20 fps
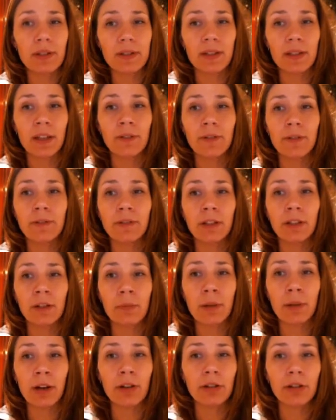Say if you've done a
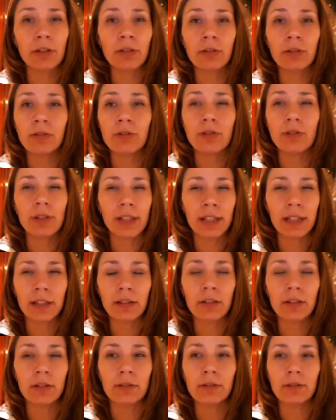marathon,
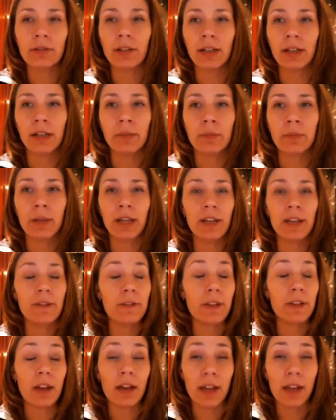triathlon,
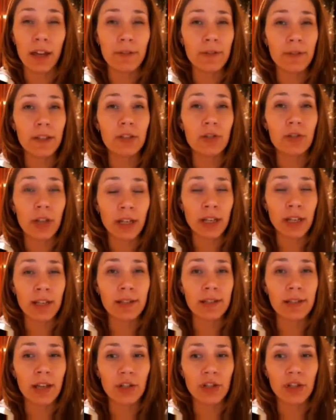a heavy training
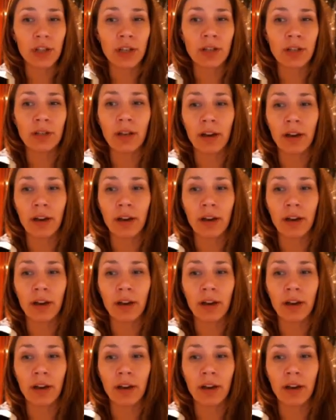session,